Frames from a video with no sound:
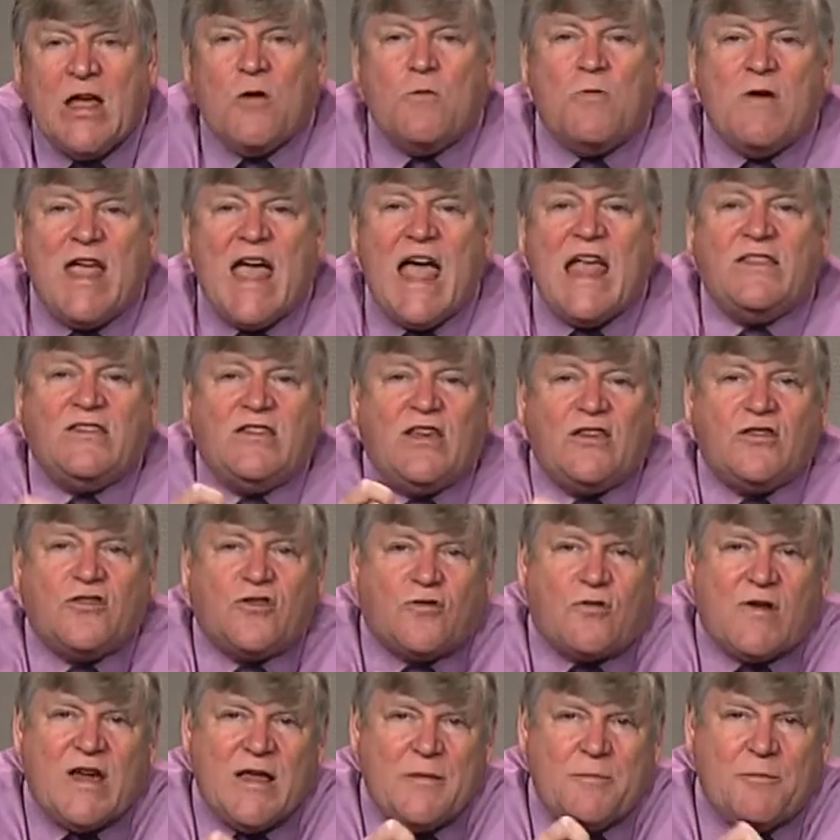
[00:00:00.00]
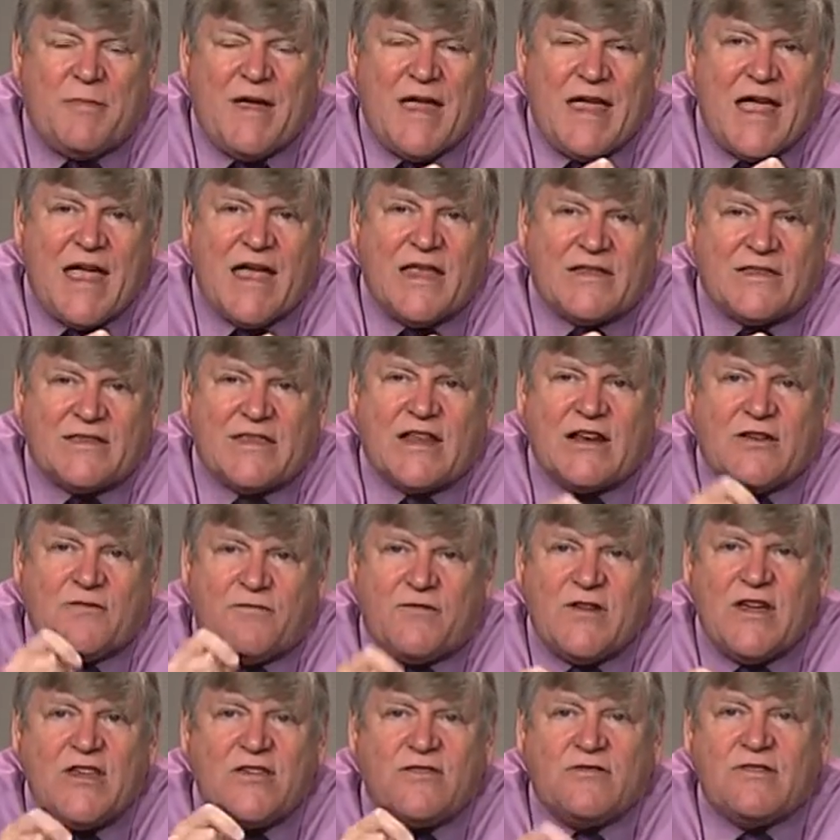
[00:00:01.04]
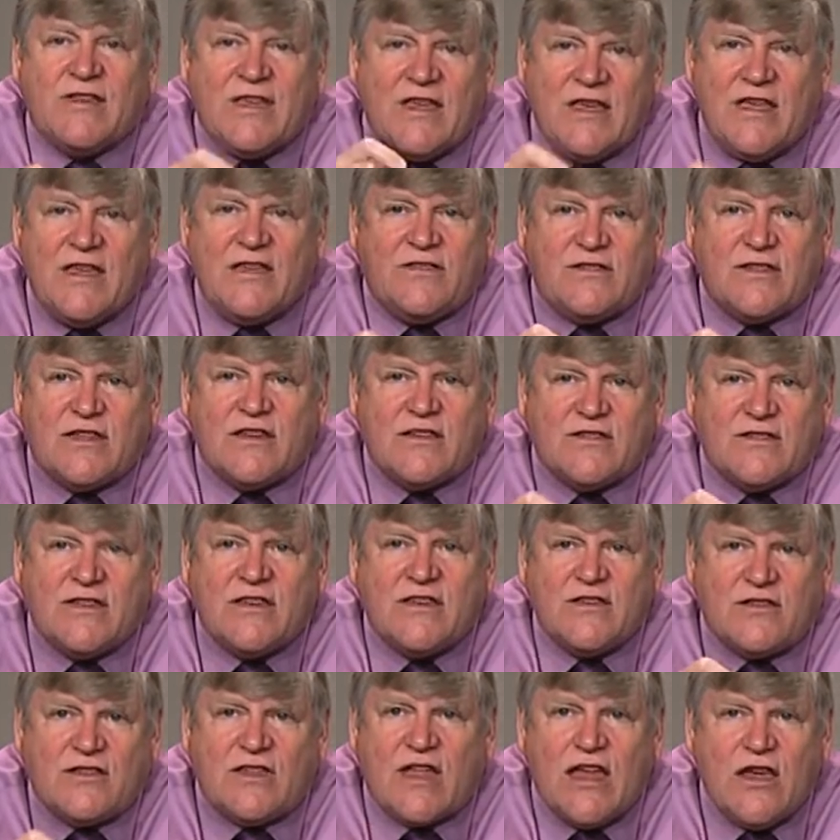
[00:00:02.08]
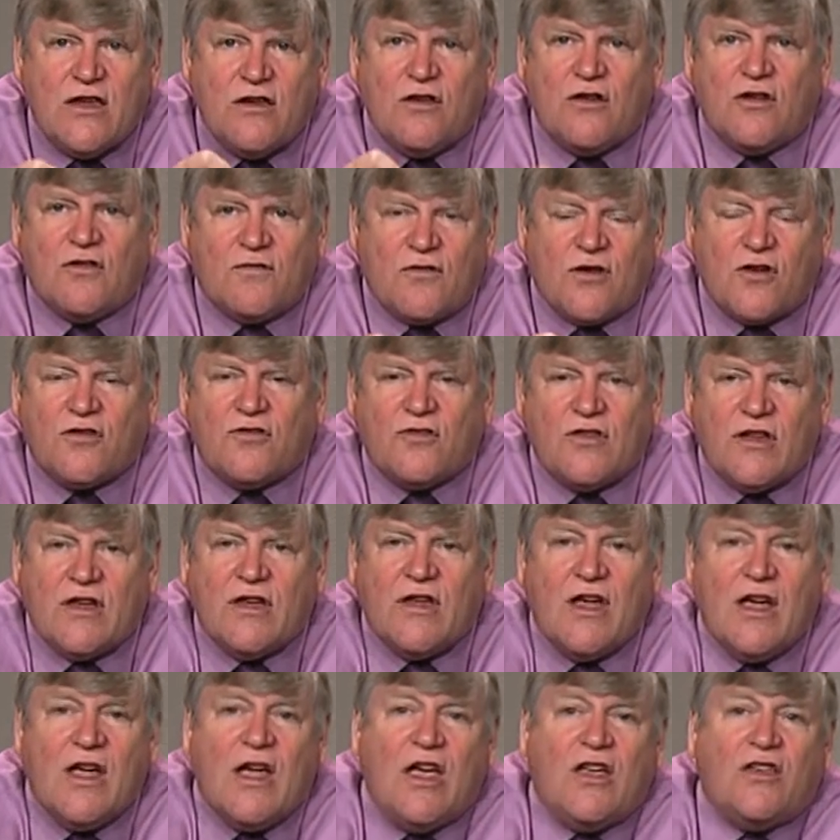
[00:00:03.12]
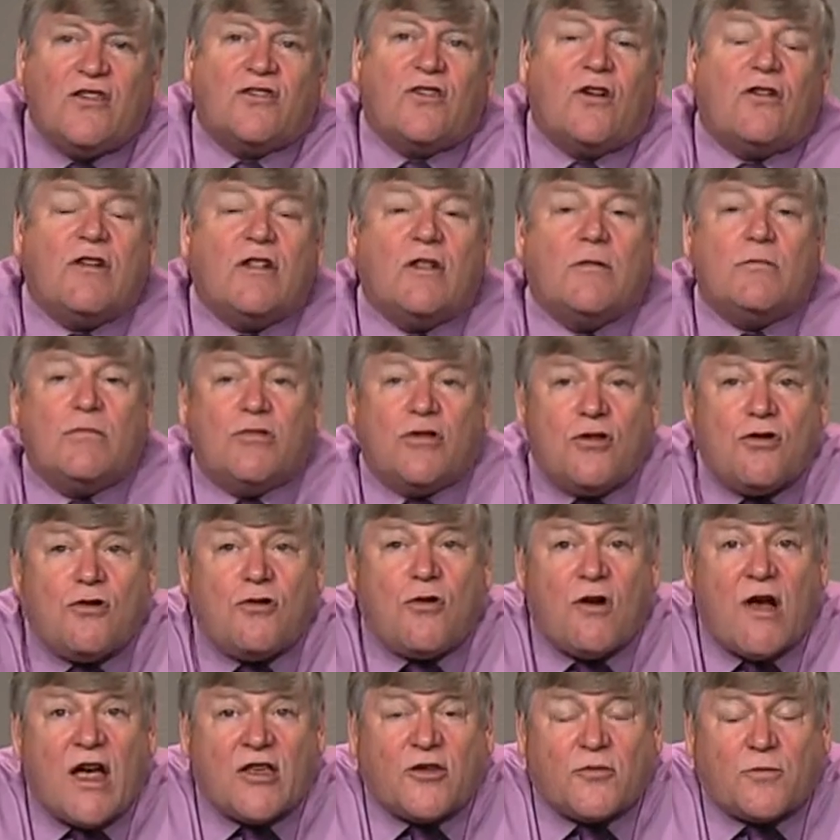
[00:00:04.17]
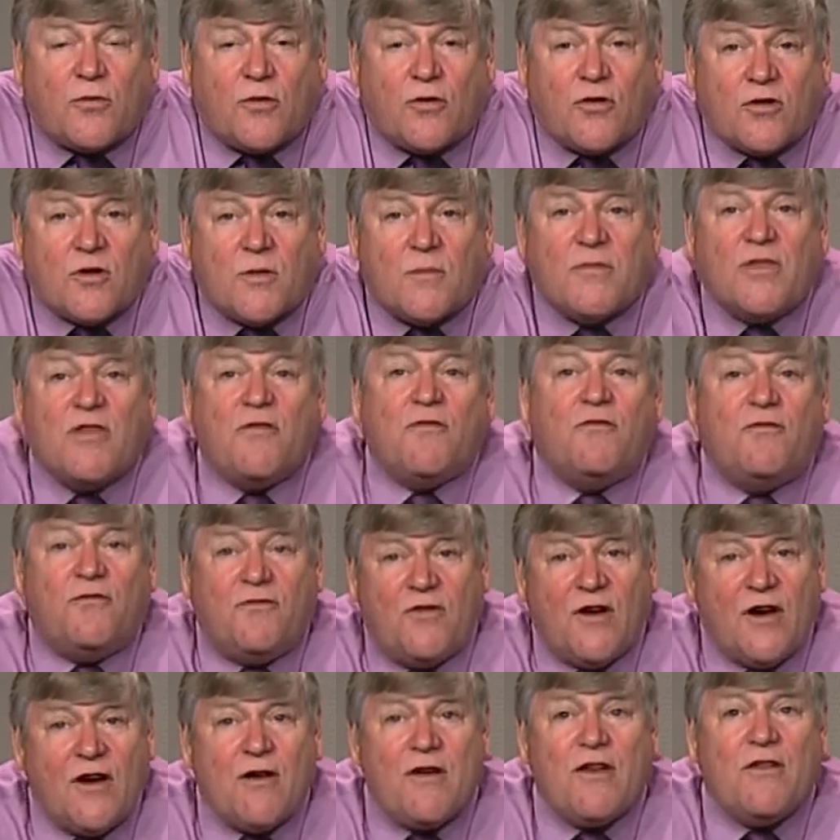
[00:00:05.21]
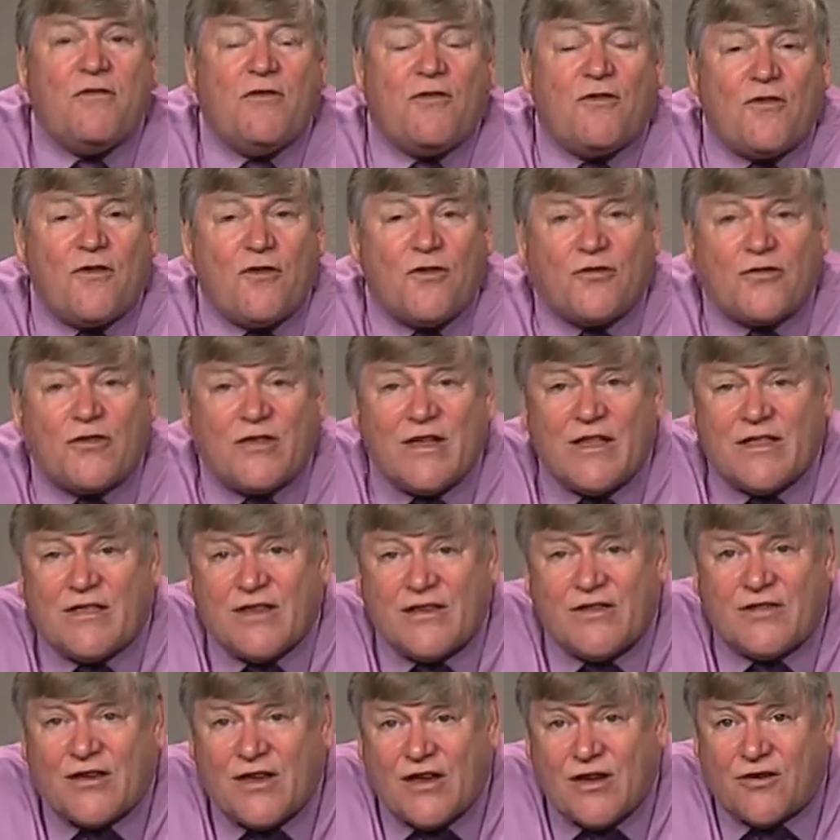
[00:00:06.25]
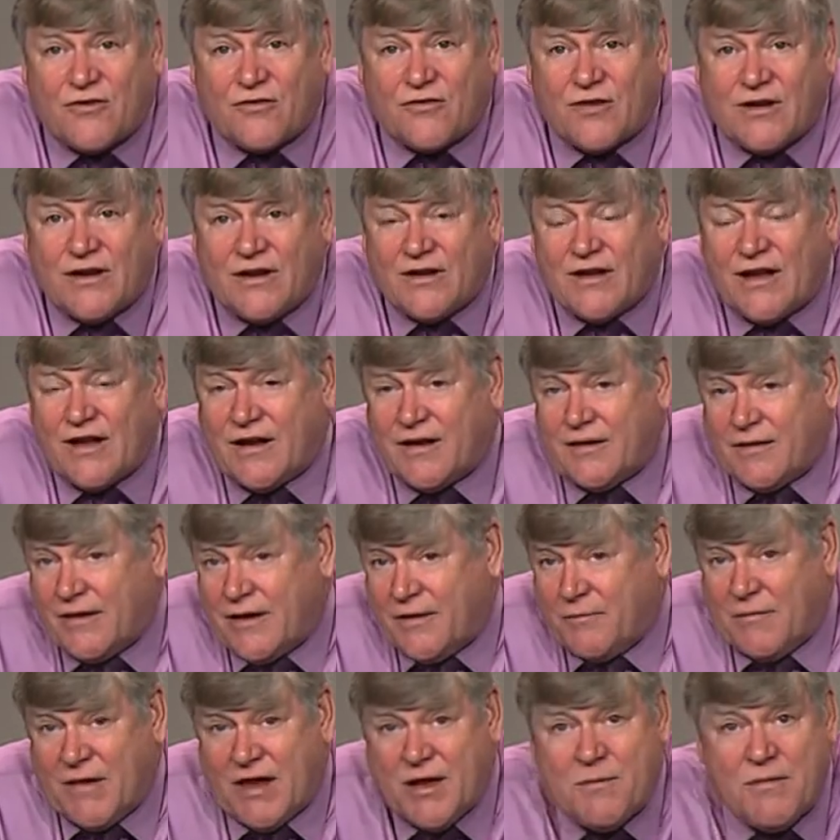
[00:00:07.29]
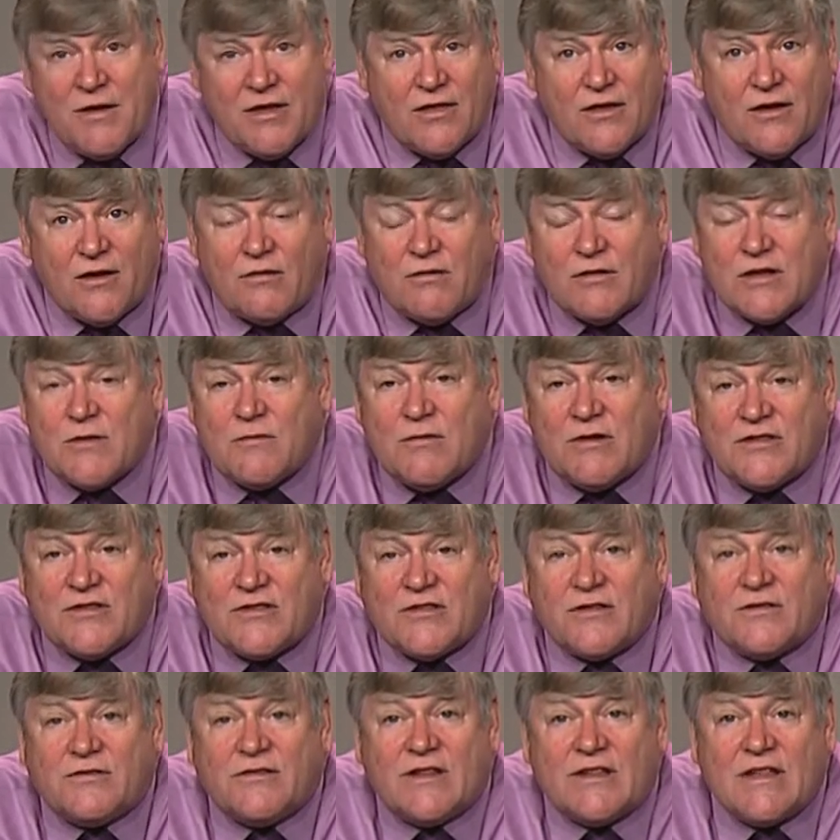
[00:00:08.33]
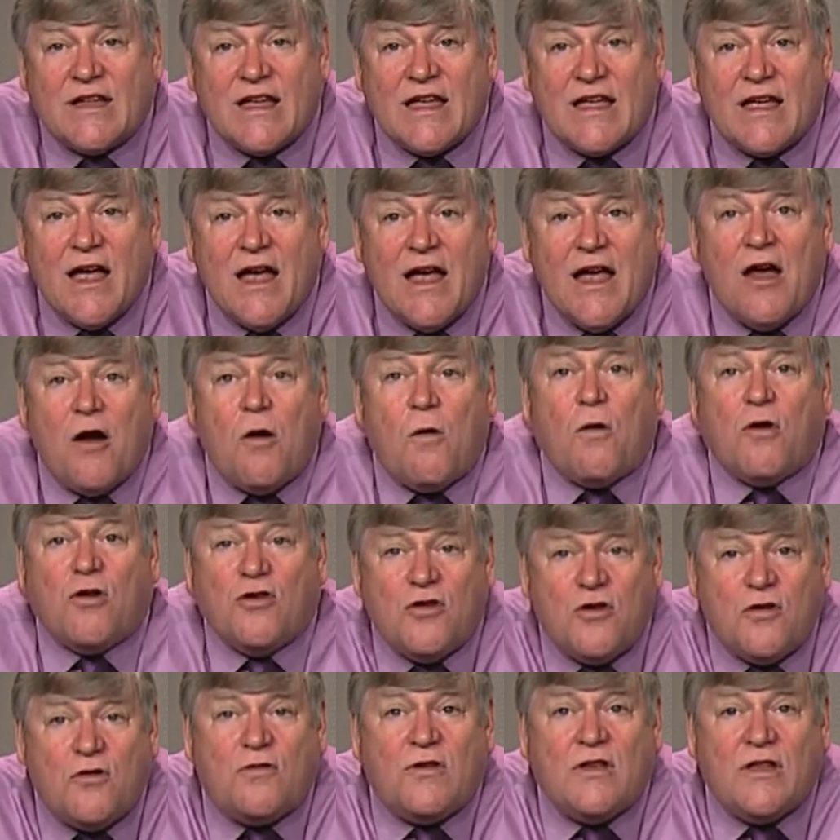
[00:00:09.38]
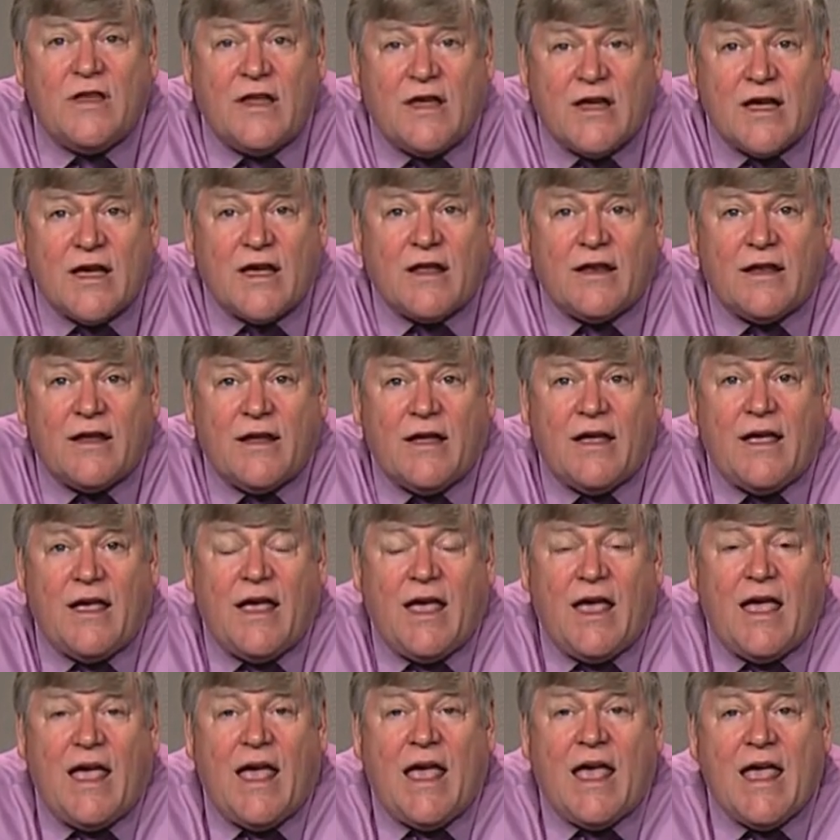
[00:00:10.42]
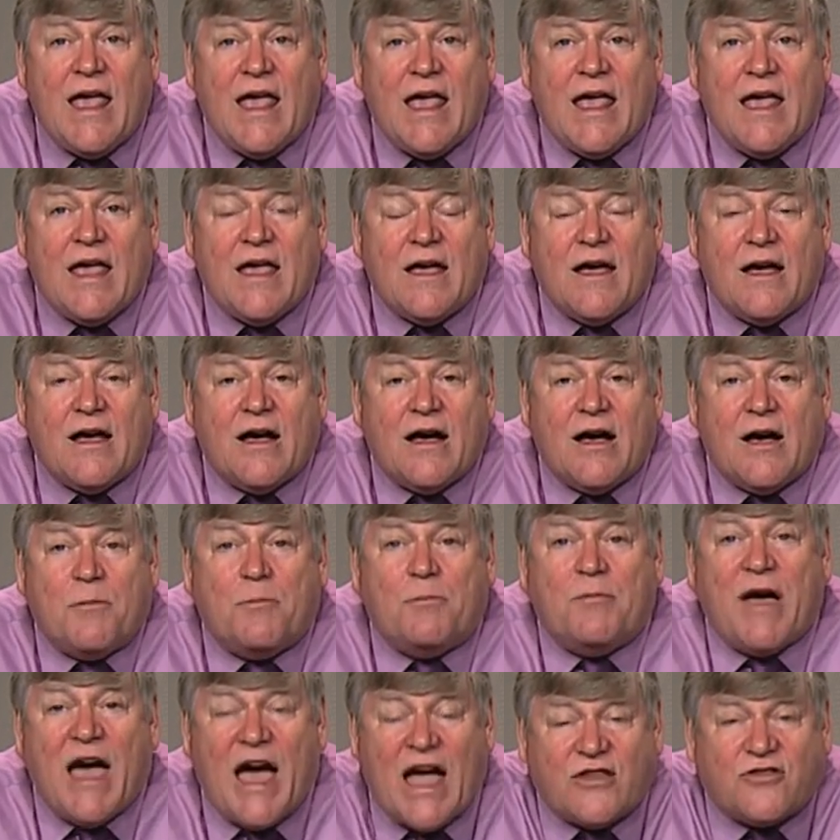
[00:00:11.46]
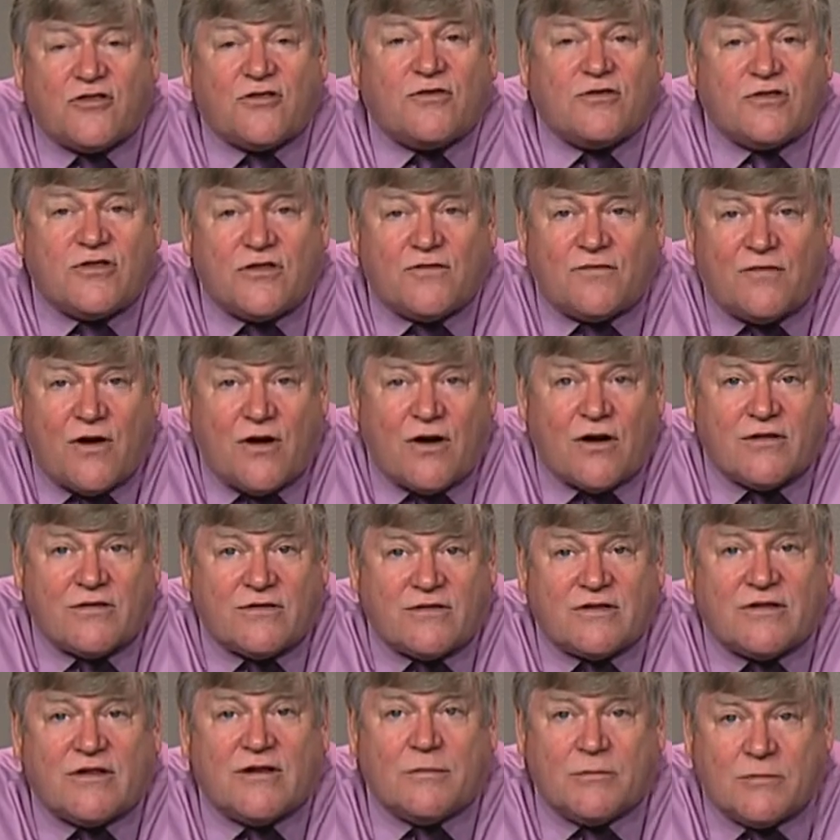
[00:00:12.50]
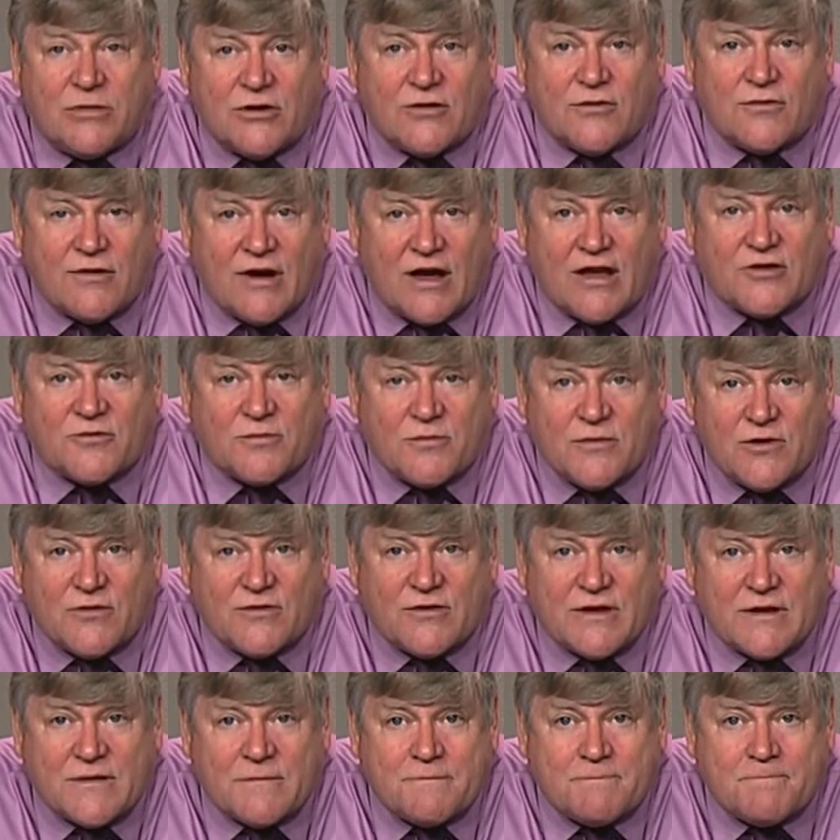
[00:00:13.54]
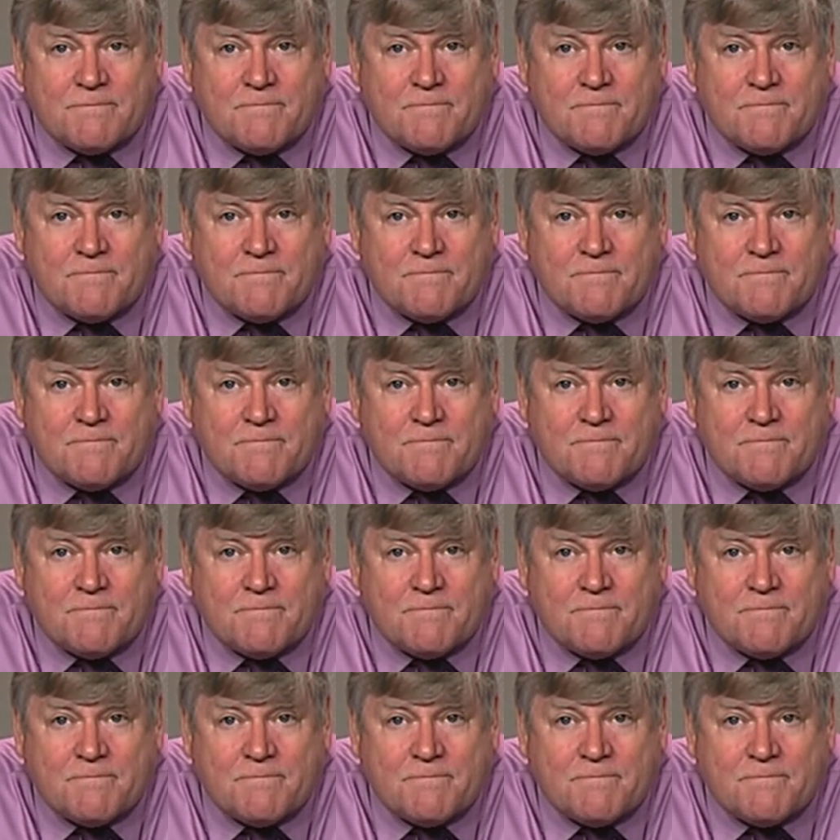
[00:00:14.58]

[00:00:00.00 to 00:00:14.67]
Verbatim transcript: We had such great bands that eventually East Tennessee State University started a bluegrass program, the very first in this country, and it may be the only one still today, where you could get a uh, Bachelor's of Arts in Bluegrass Music.